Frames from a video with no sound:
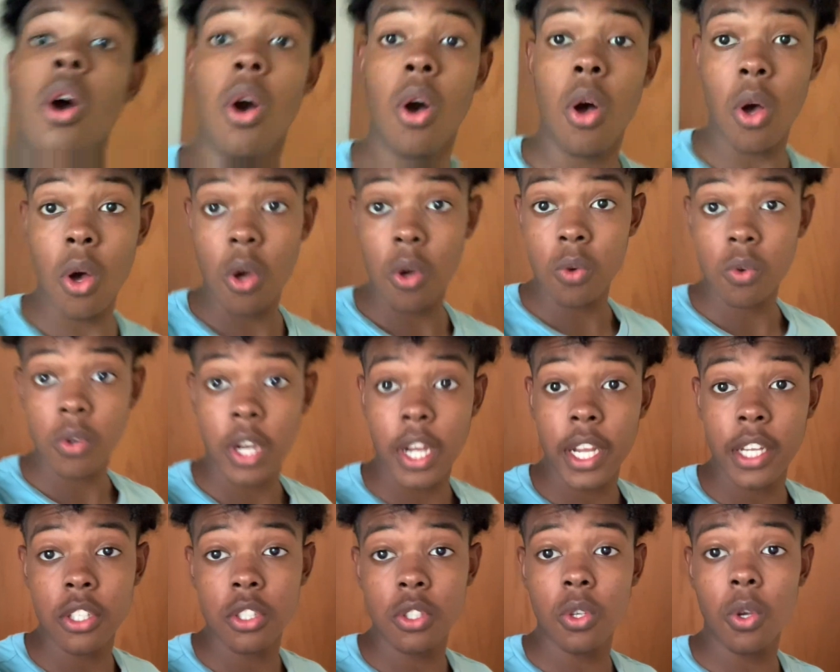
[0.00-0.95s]
All
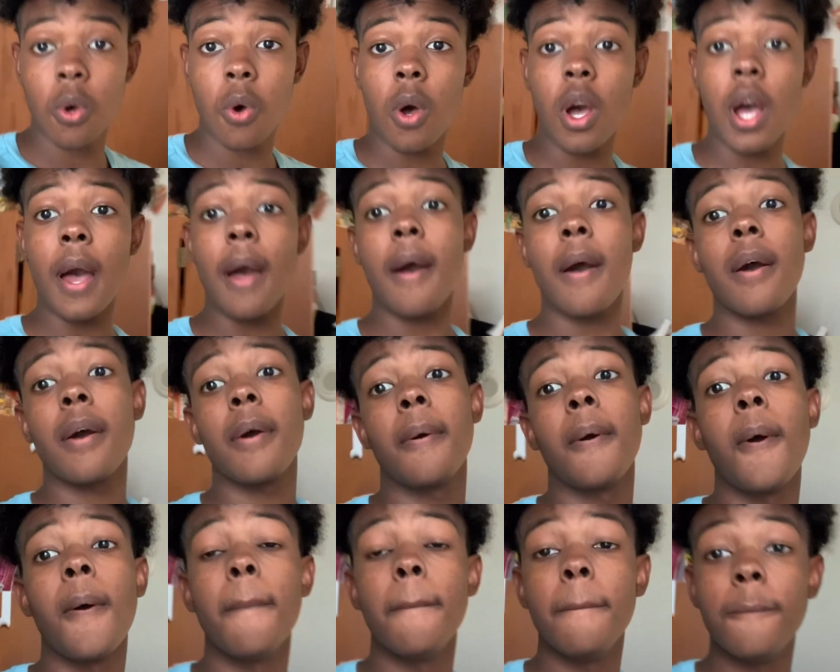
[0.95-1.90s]
right, so I uh,
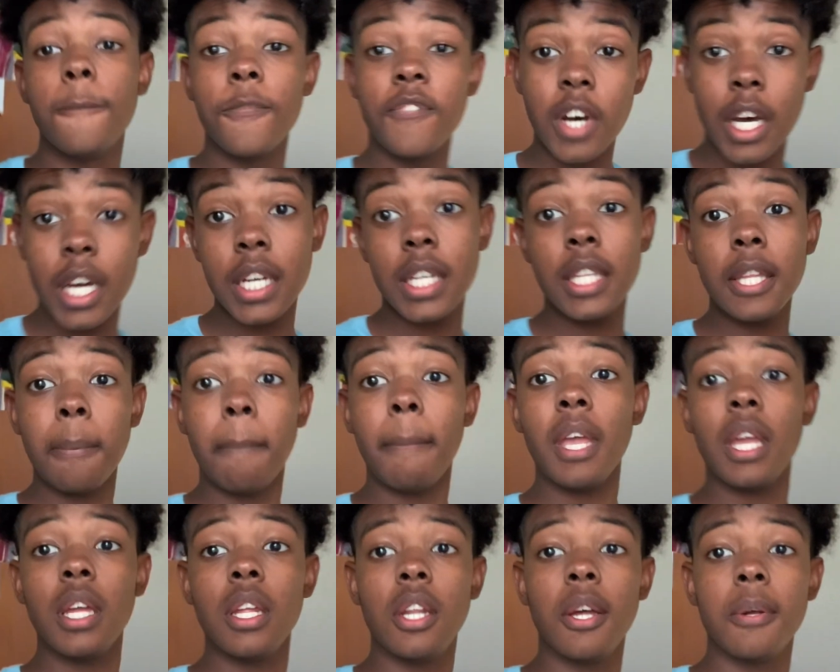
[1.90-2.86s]
finally
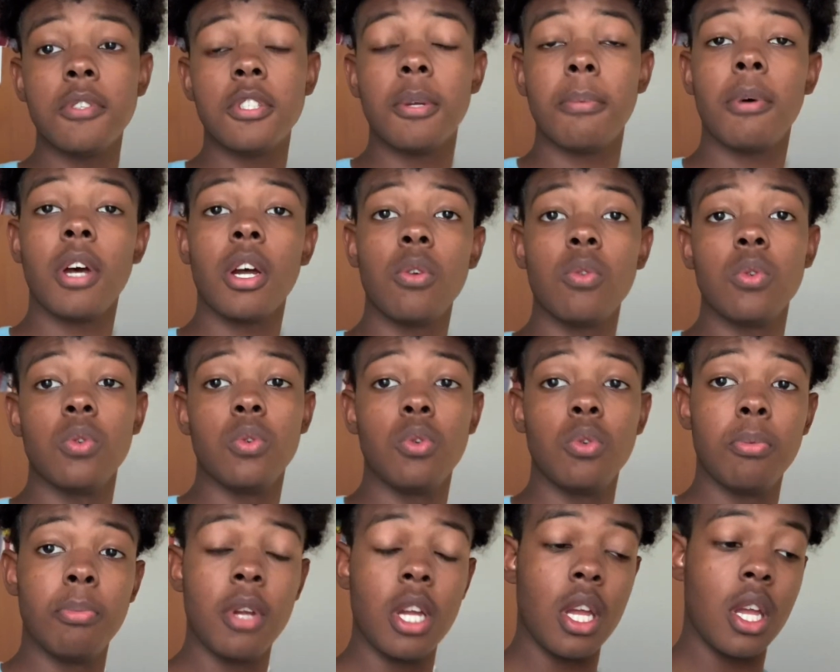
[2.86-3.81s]
made it up to my
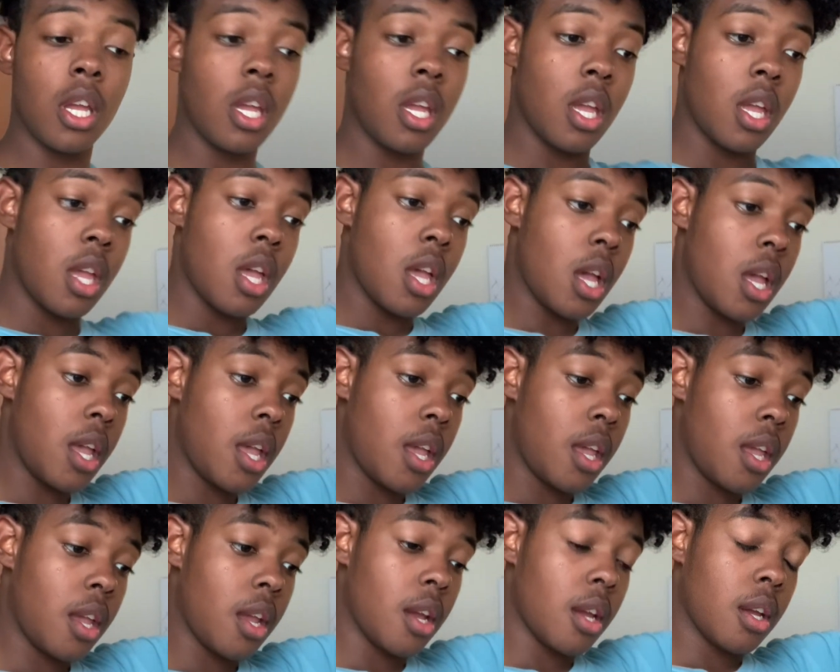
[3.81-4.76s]
room,
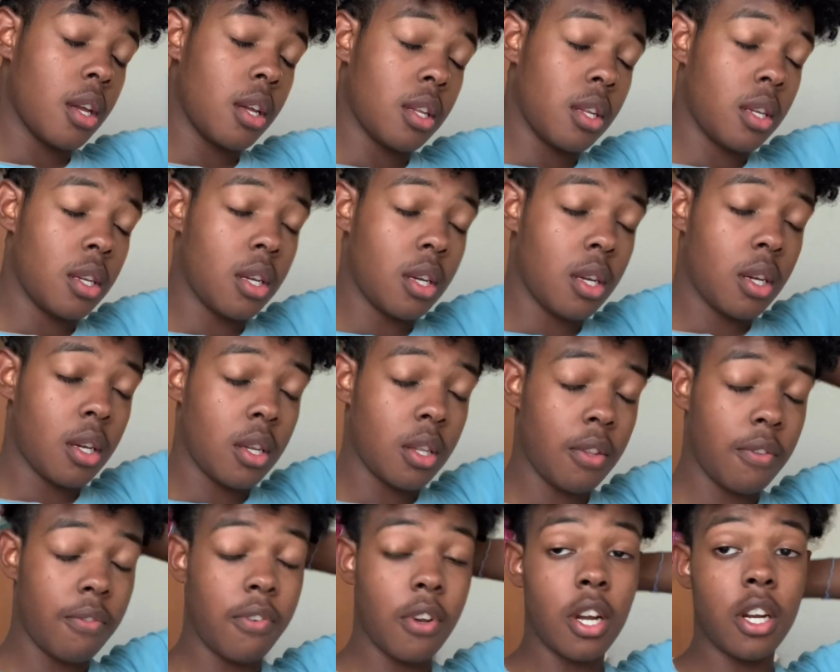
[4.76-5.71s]
and uh, the
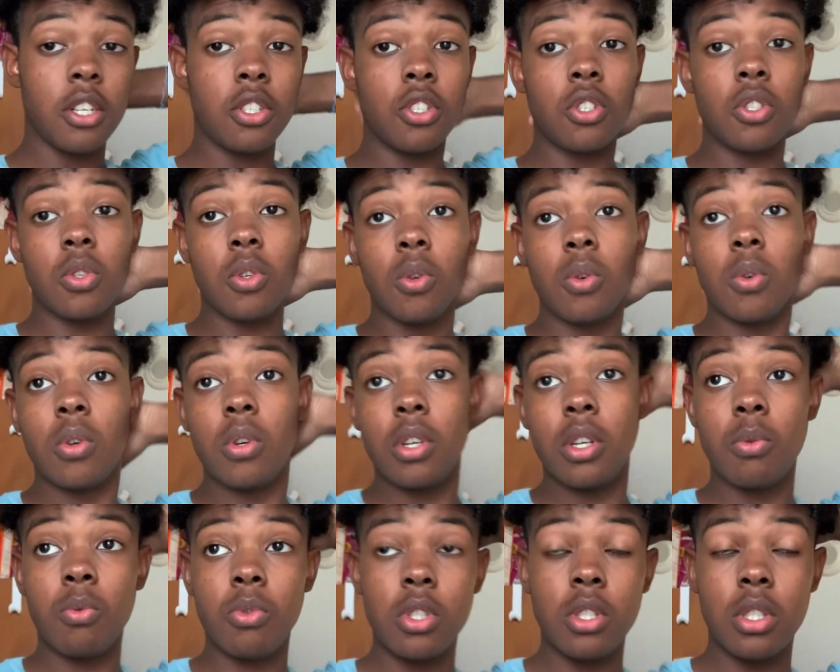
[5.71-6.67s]
fire drill
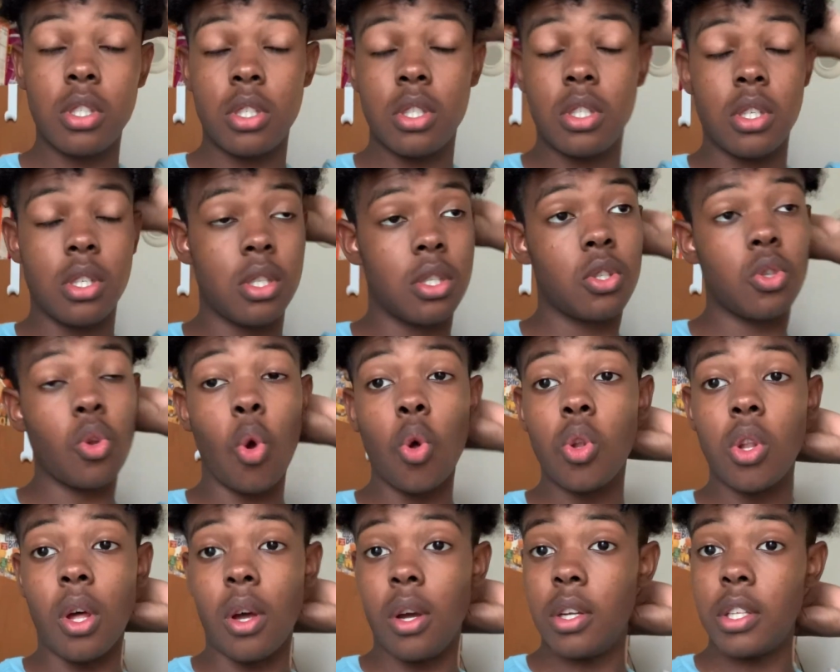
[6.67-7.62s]
was so
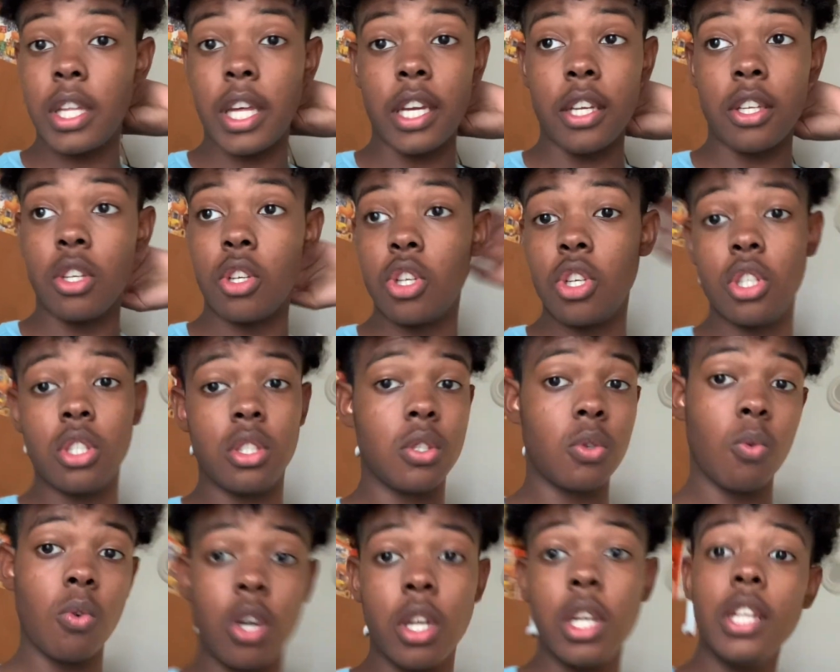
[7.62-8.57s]
long, like good
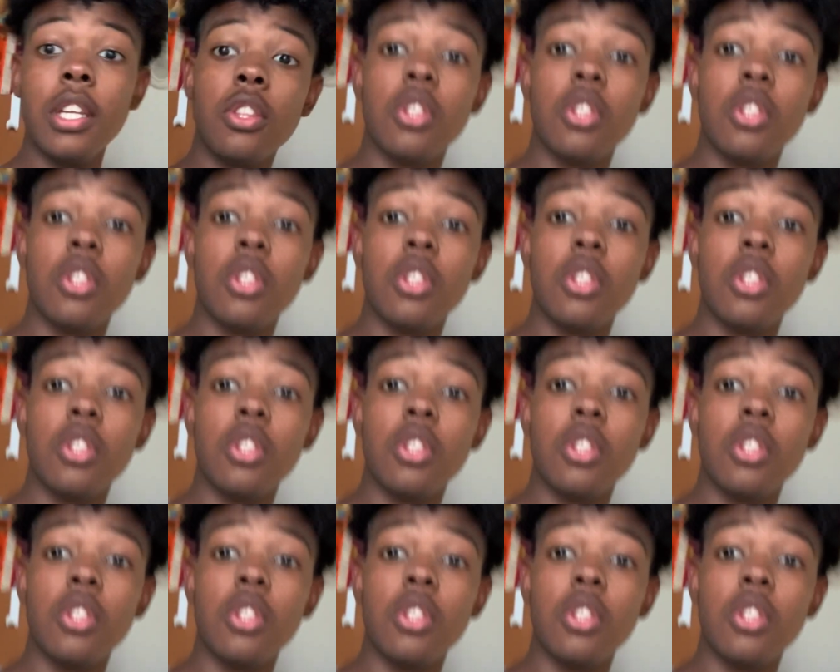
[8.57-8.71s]
20,